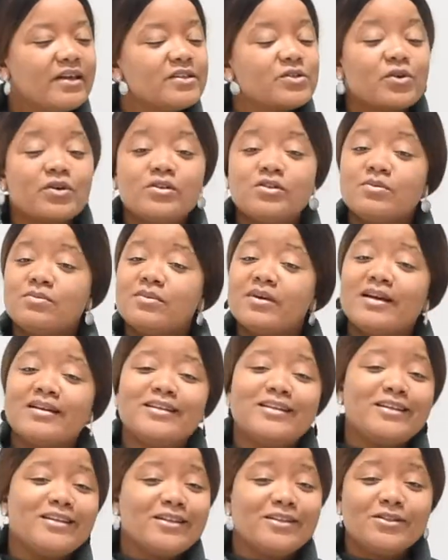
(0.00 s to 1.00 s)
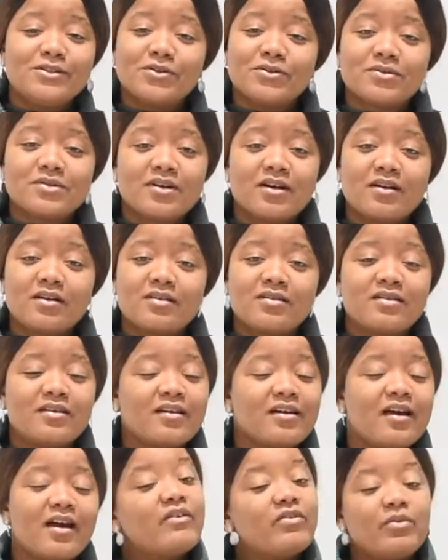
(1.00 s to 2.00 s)
It's going to be an indoors kind of
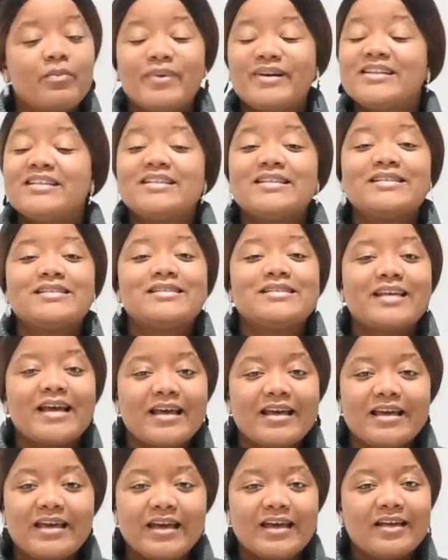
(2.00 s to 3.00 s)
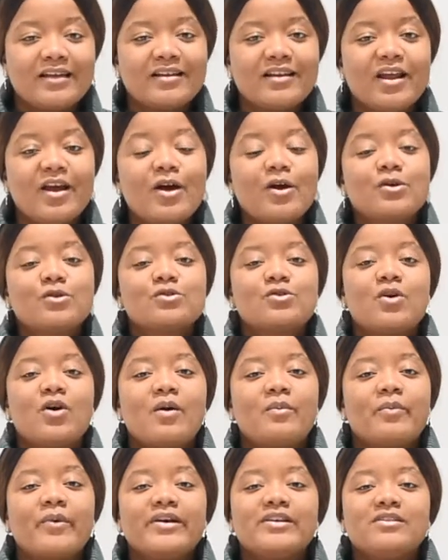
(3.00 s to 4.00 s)
thing. Everybody is staying in, so
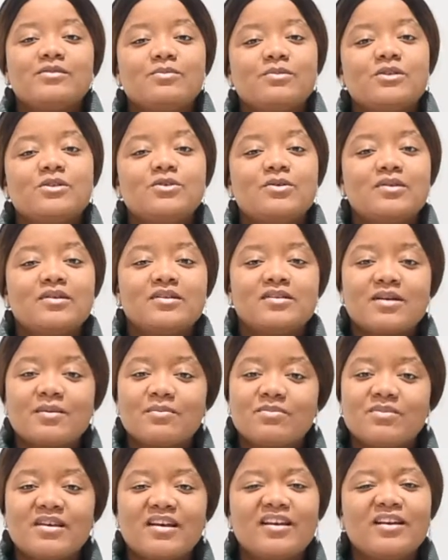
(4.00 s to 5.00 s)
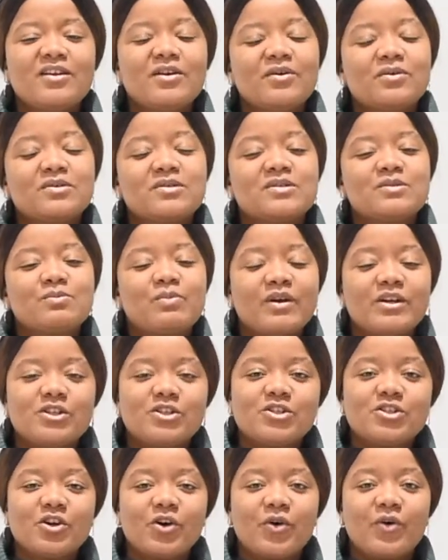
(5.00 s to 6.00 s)
I'm going to be doing something a little
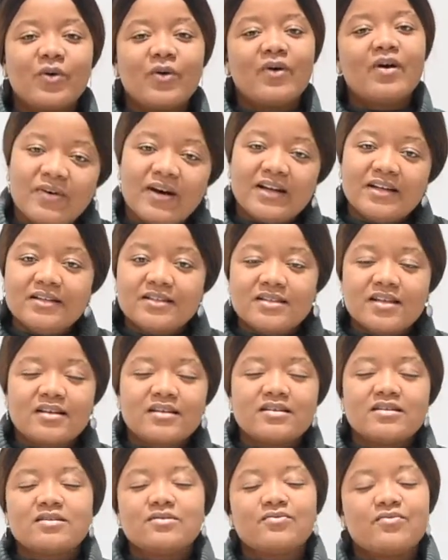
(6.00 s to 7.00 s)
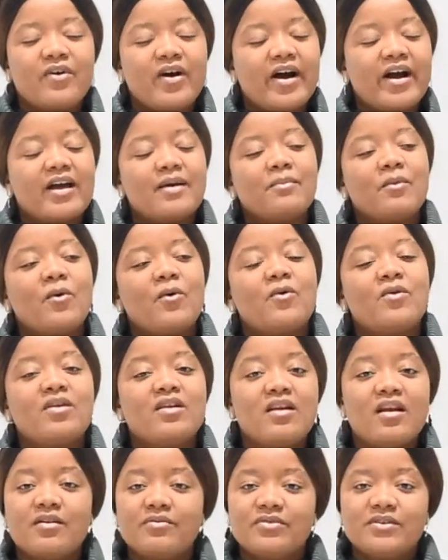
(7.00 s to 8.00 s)
special, Valentine's vibe or
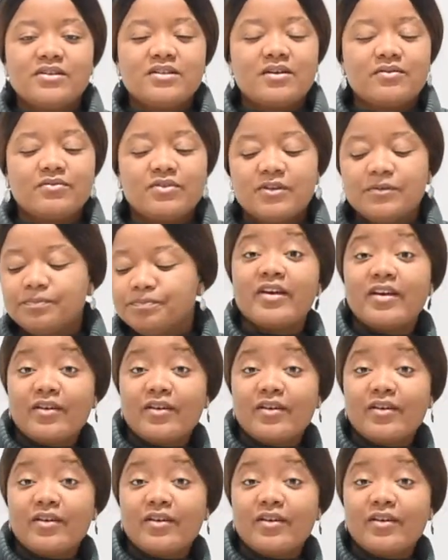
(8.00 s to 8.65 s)
lovey-dovey.